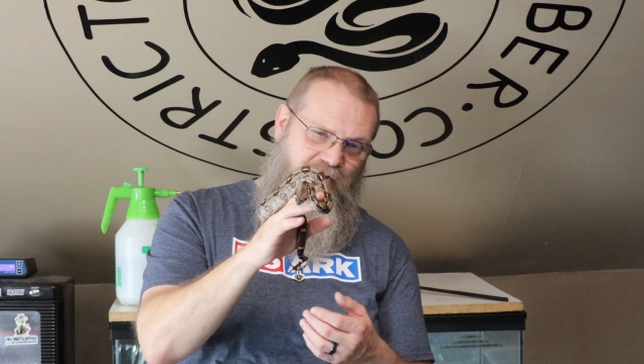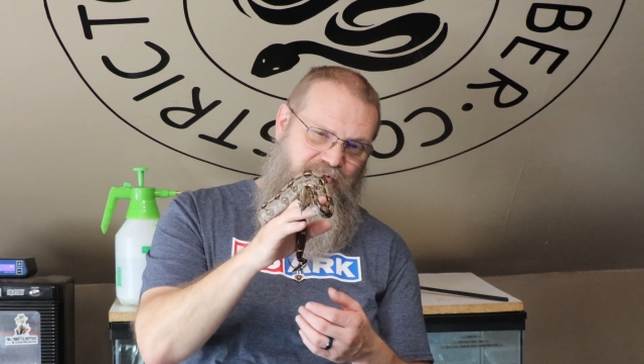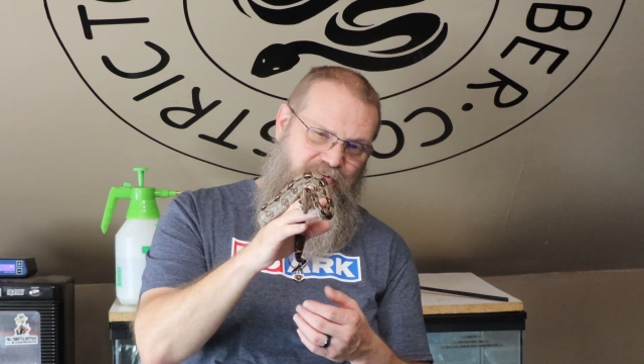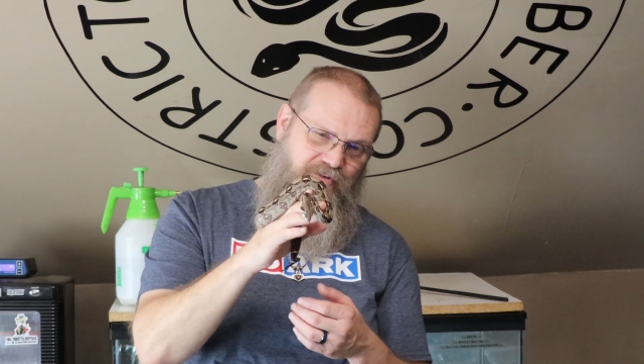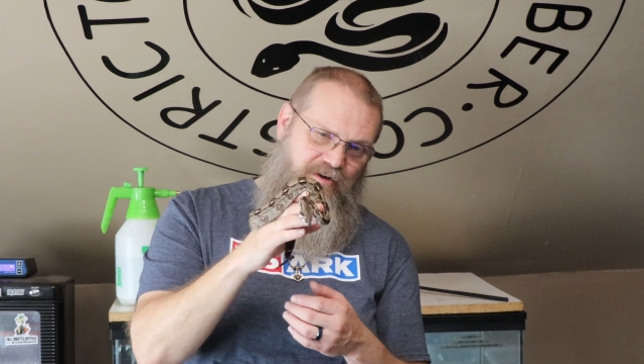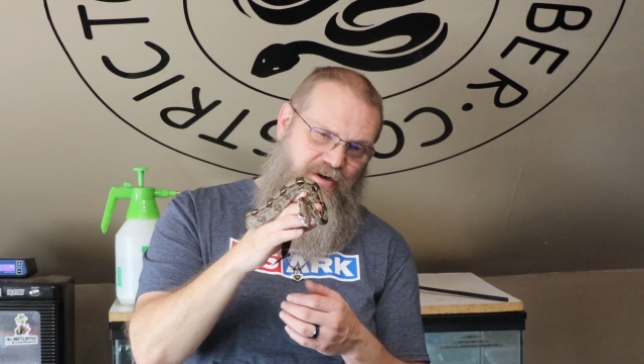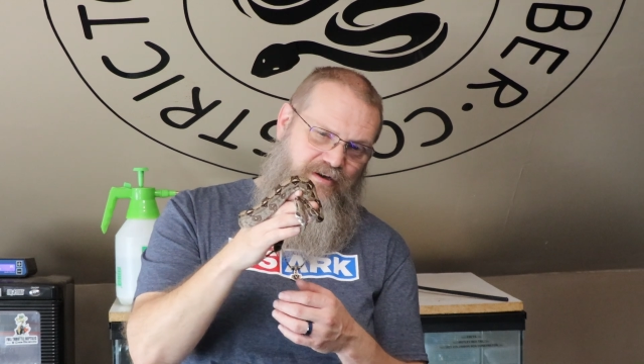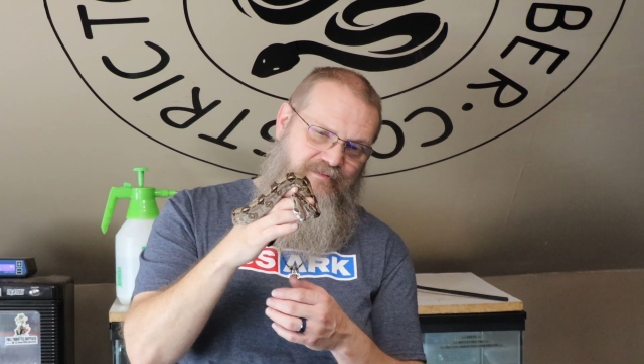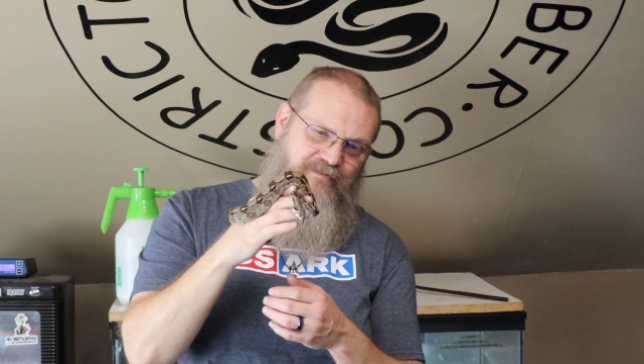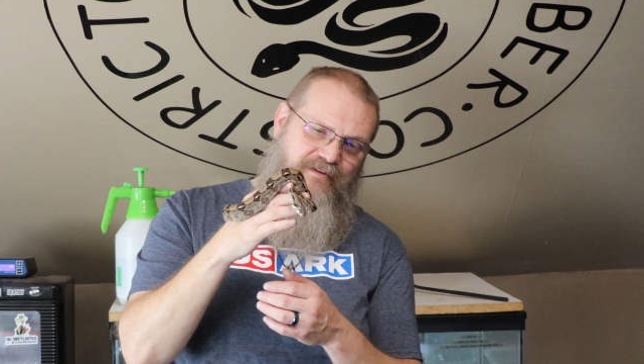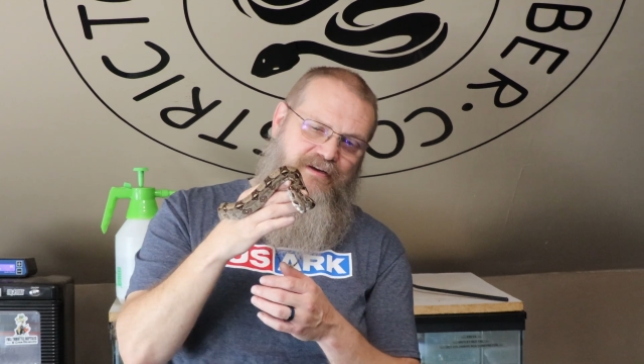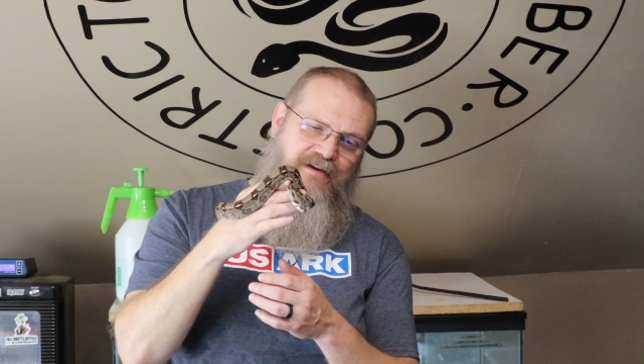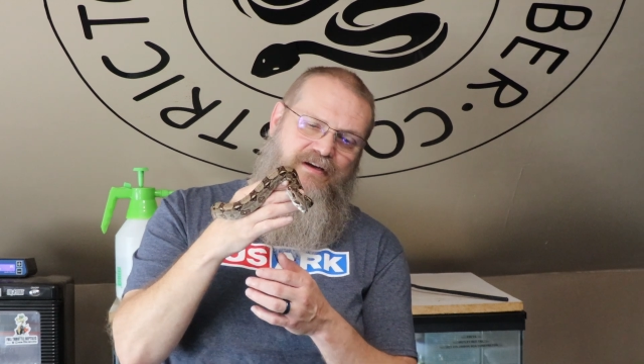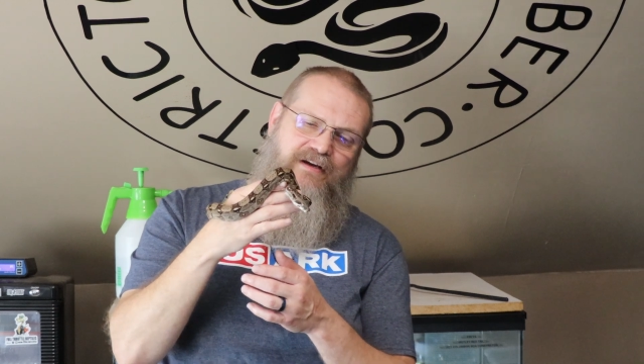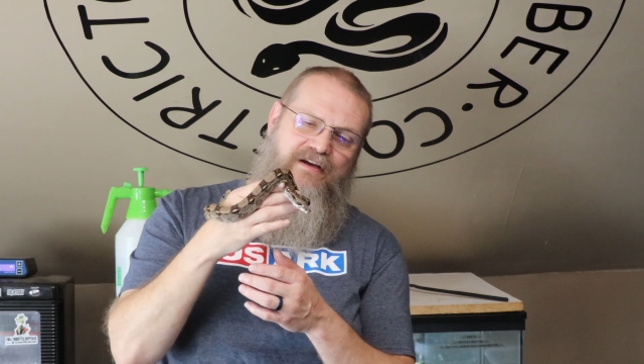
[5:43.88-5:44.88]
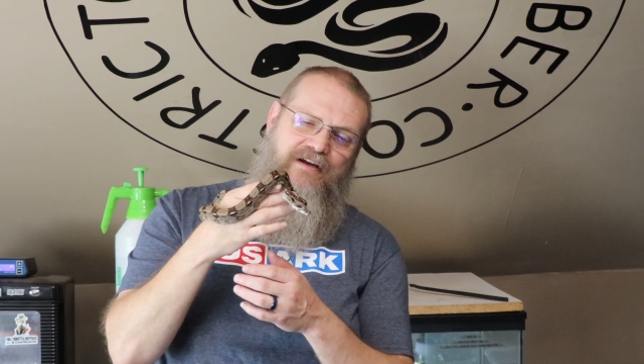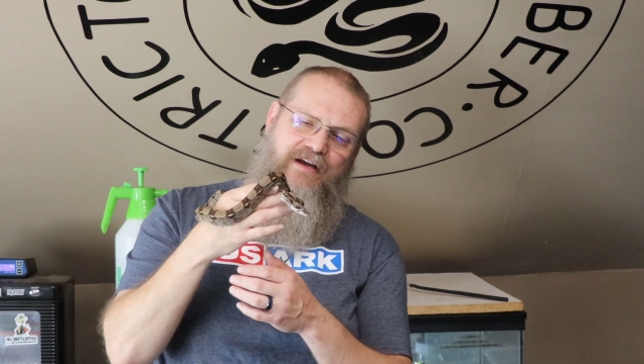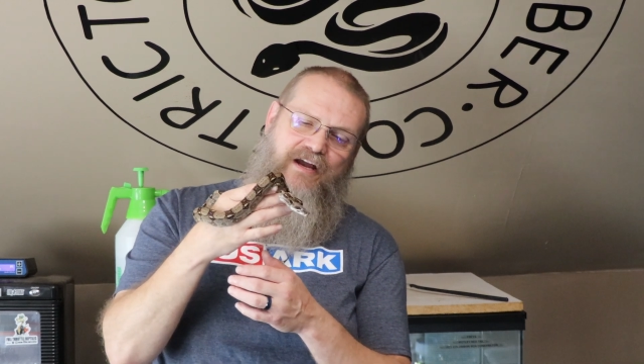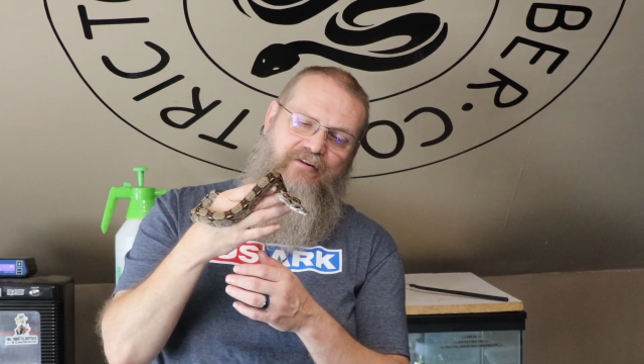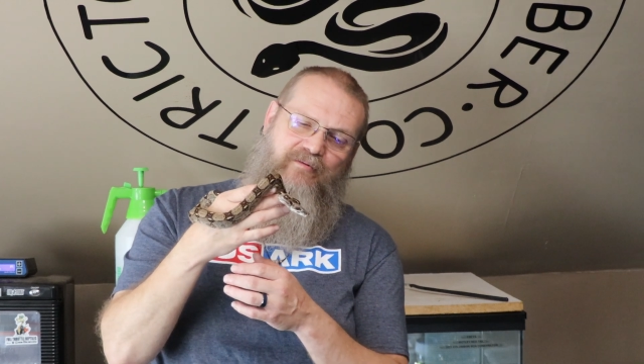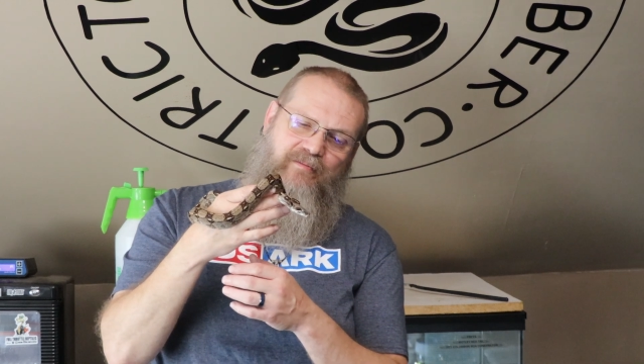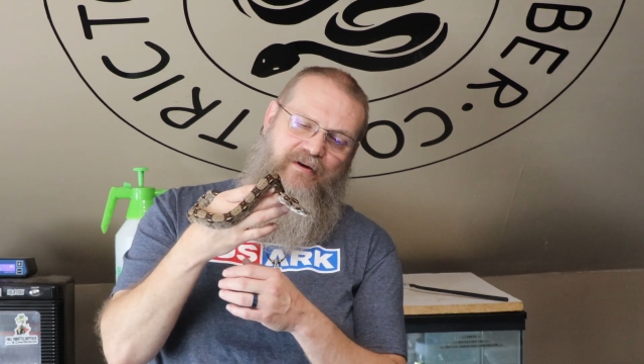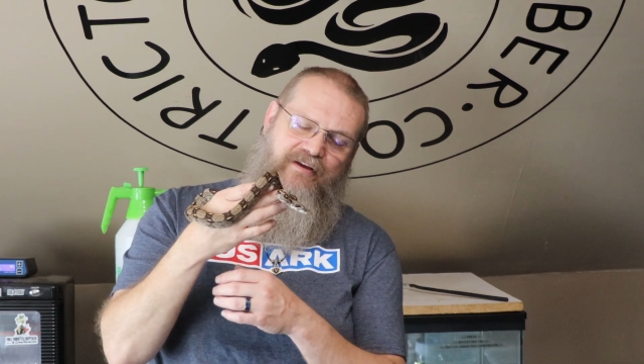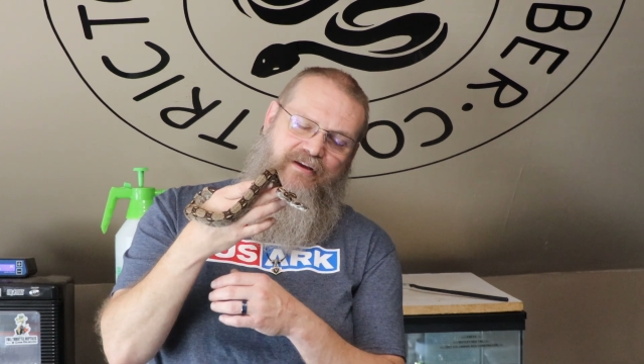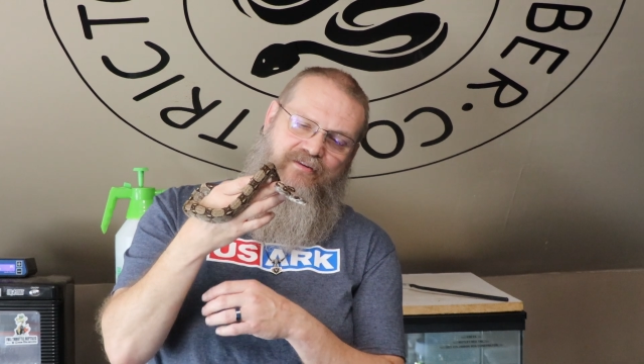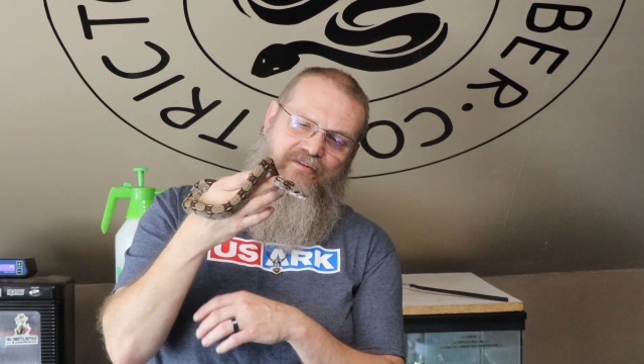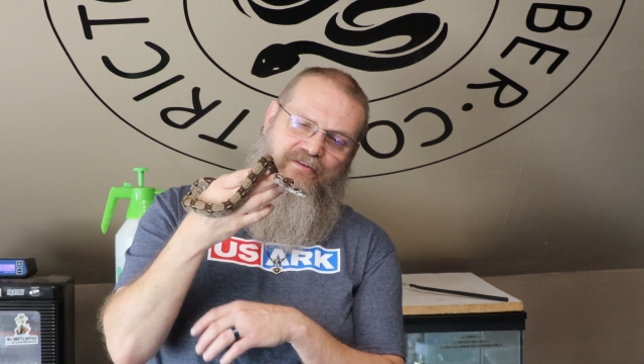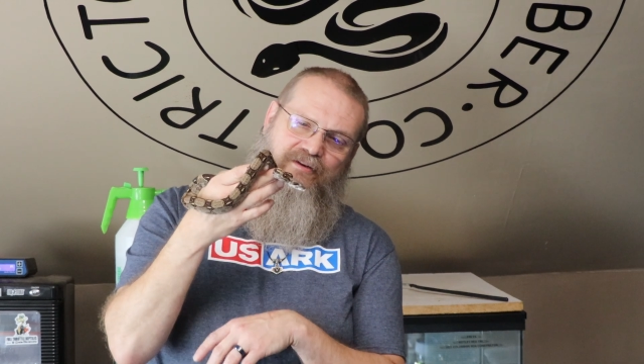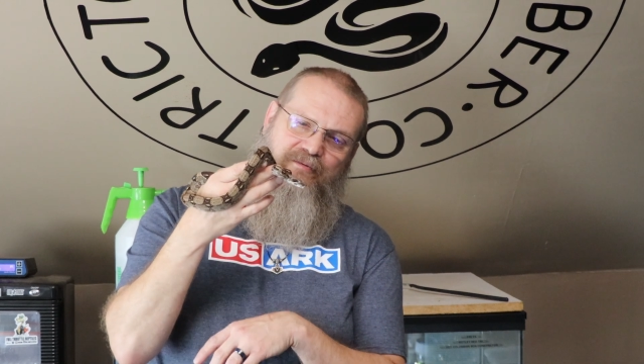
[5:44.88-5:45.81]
bets are off. Everybody gets a